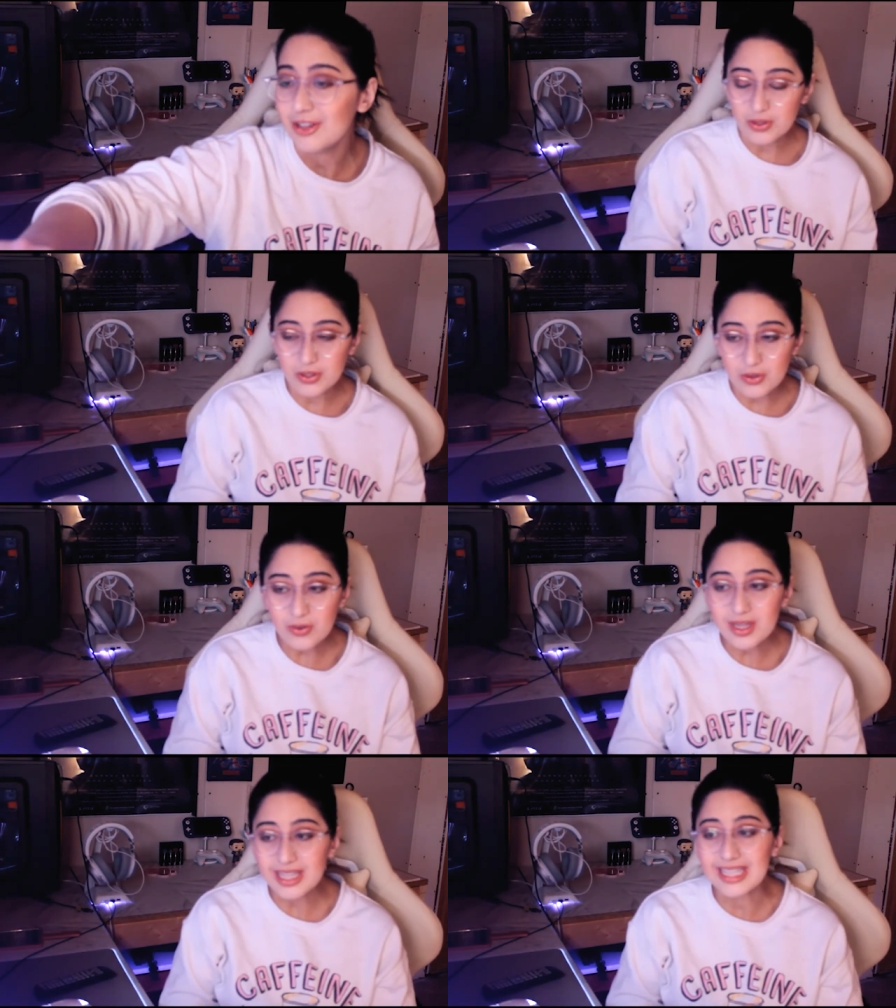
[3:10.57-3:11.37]
So the
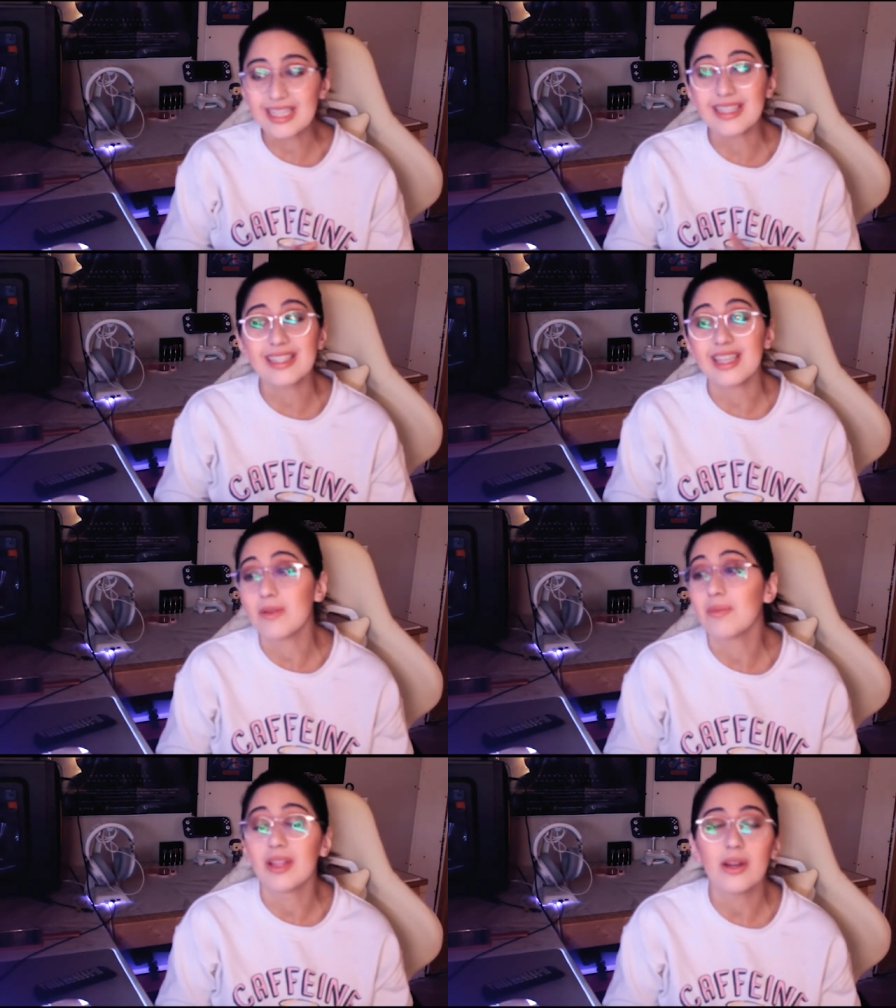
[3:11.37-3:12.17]
story in D L C
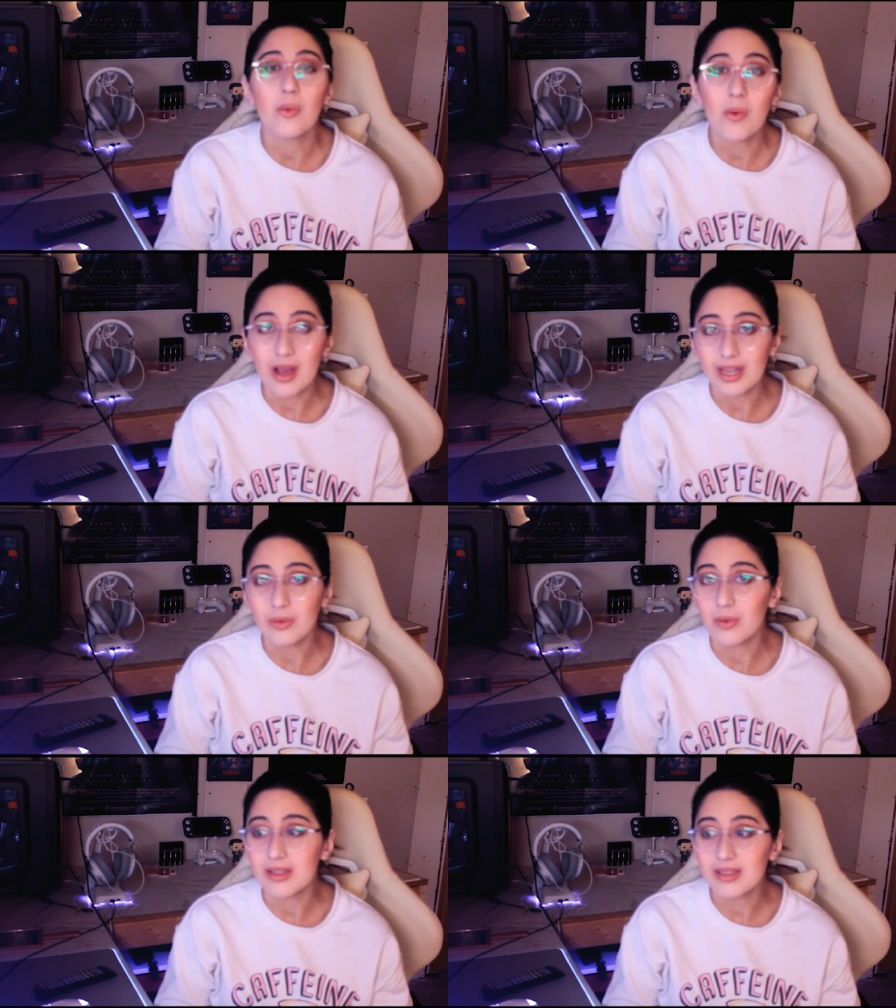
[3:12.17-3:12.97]
of Blood and
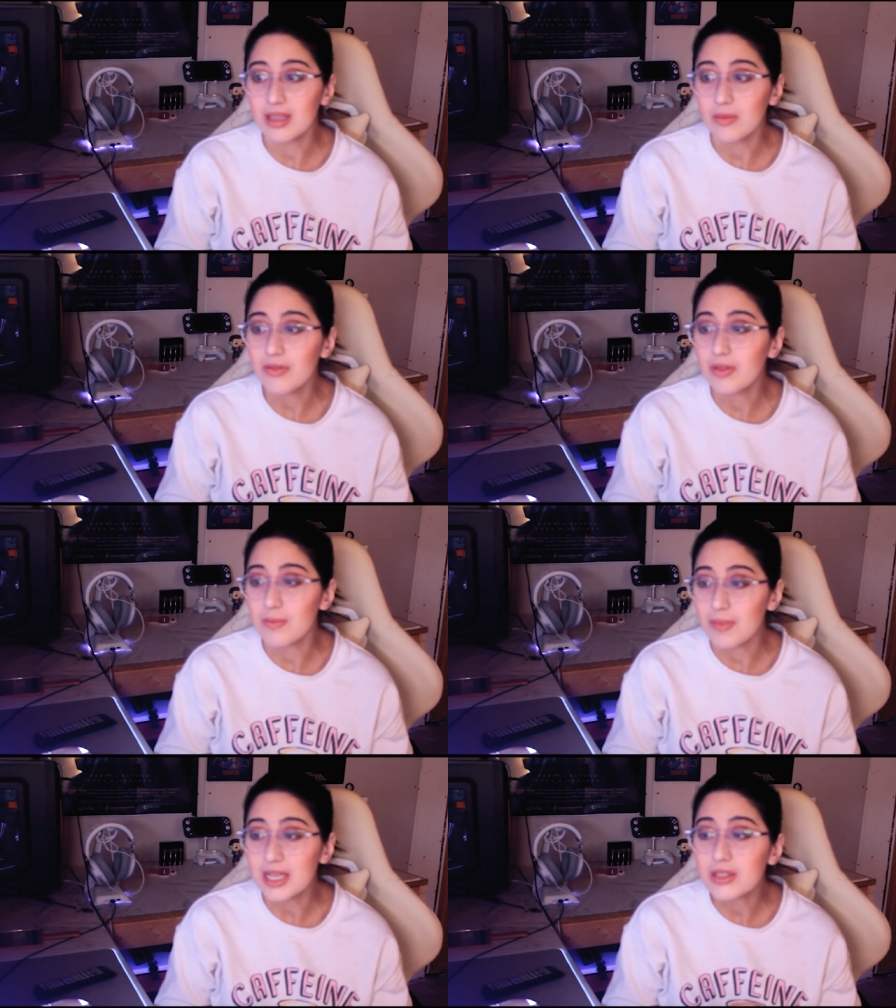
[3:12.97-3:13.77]
Wine was some of the
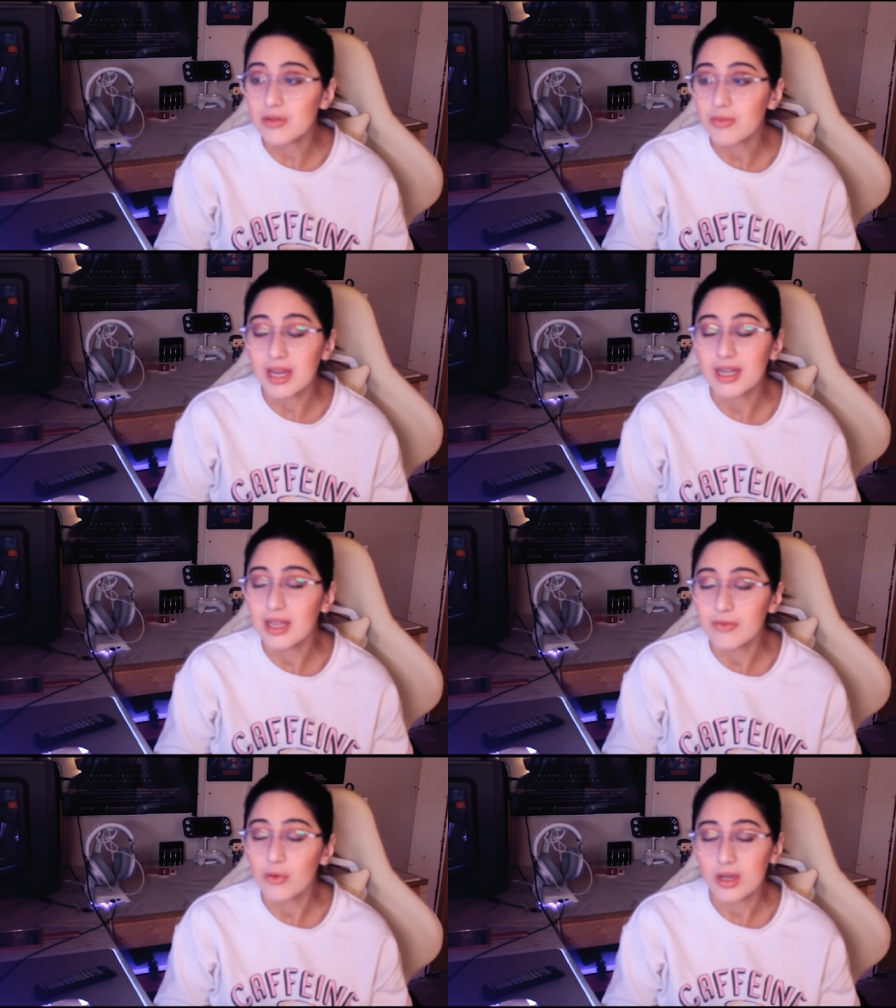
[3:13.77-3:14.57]
best
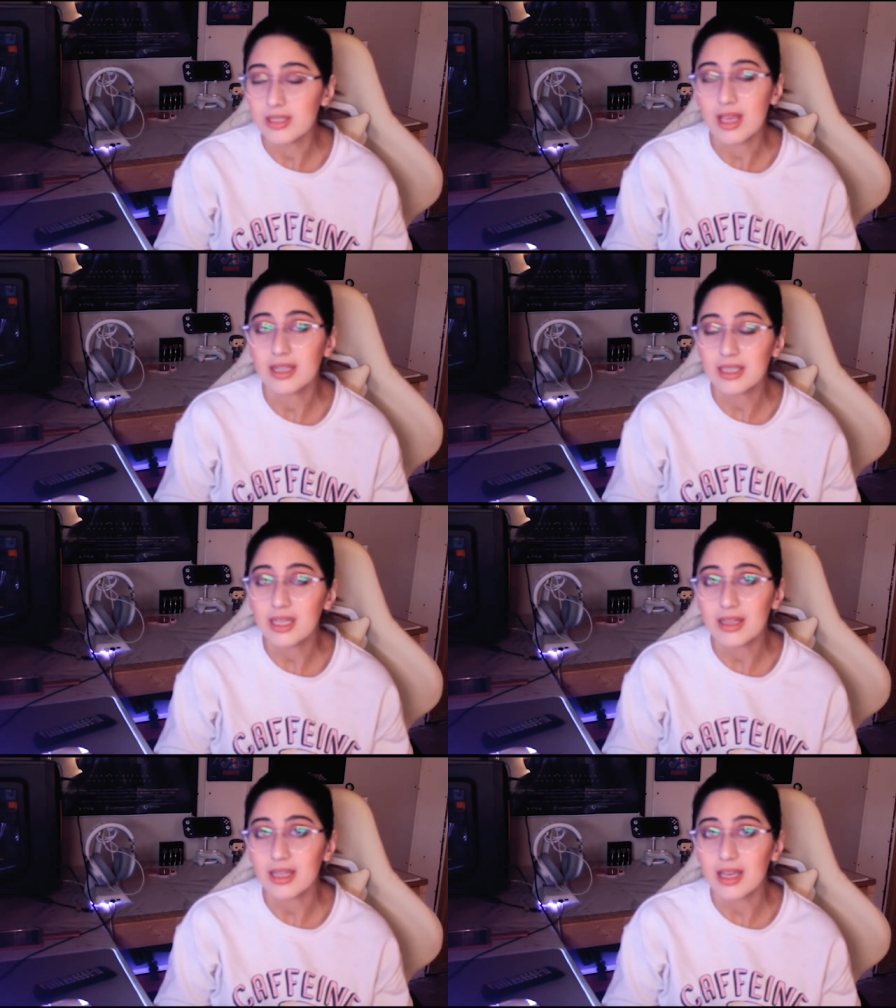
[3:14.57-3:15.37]
writing and voice
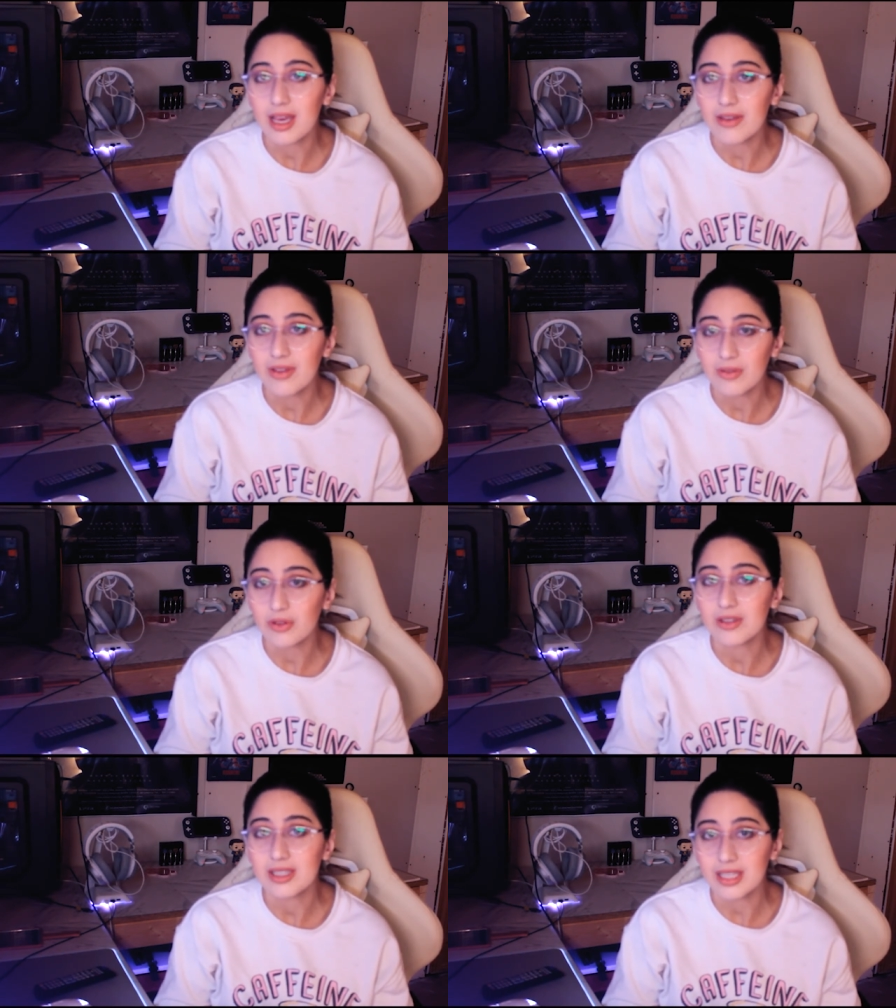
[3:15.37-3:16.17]
acting I think I've
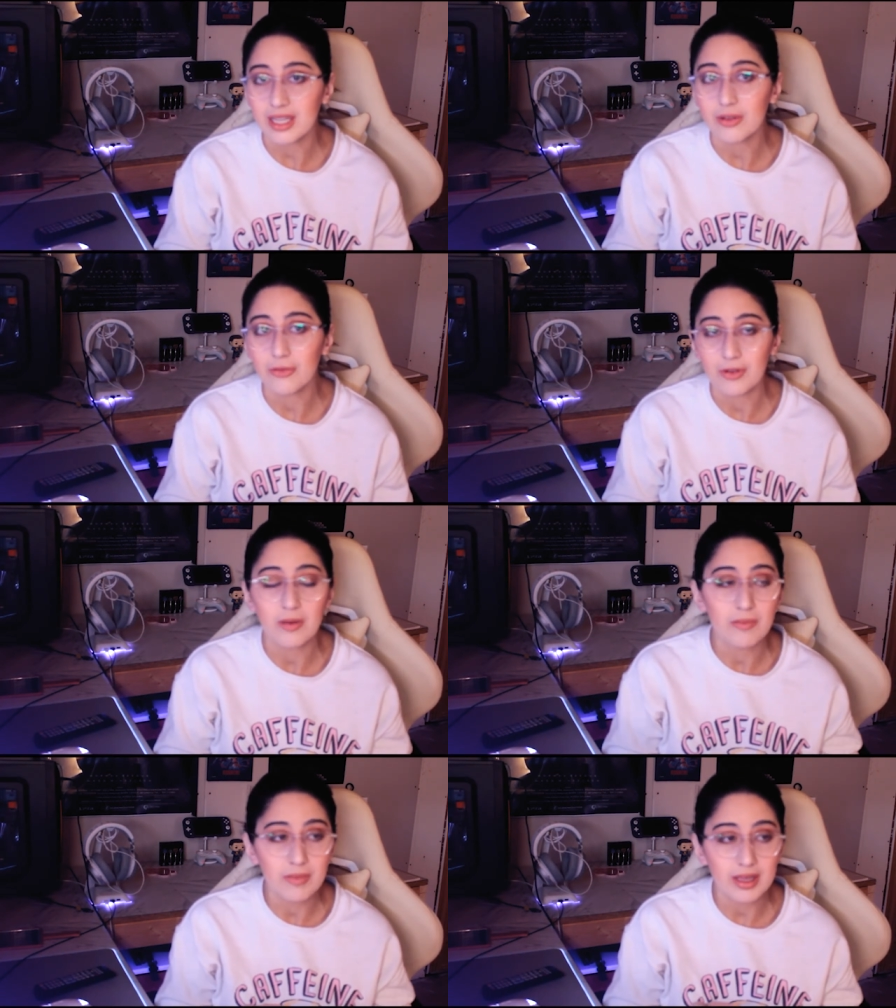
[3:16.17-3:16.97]
ever seen
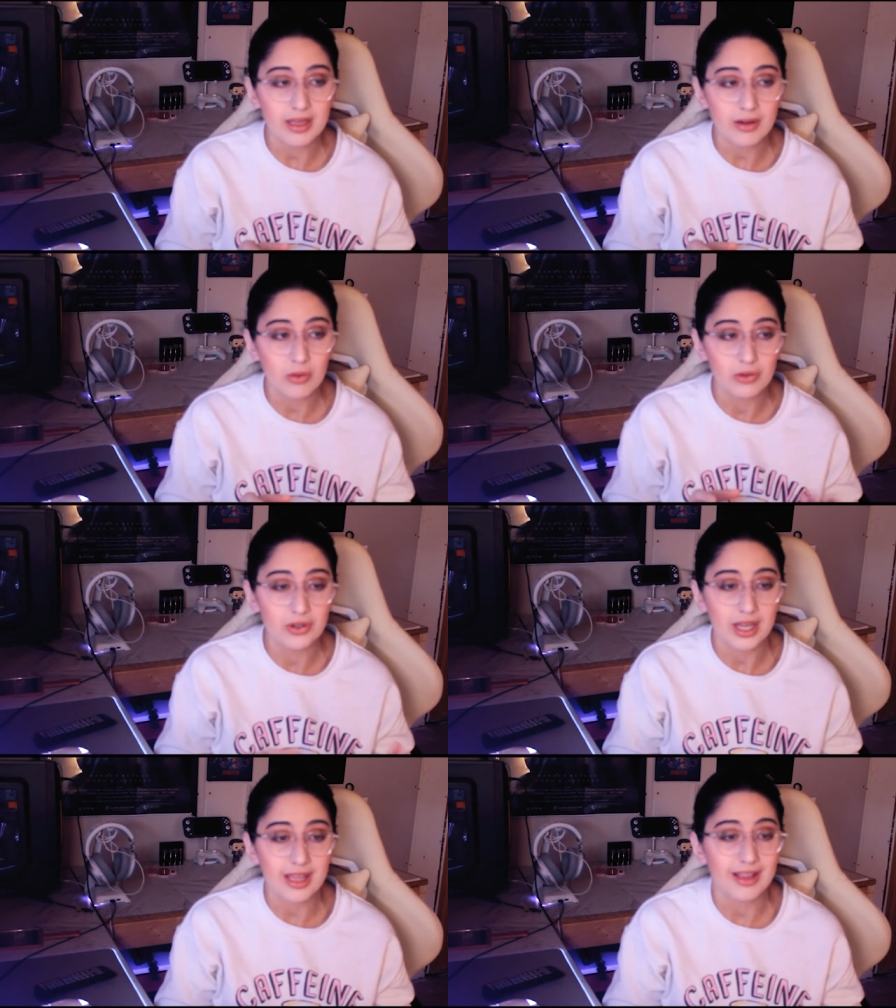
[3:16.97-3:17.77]
from an older,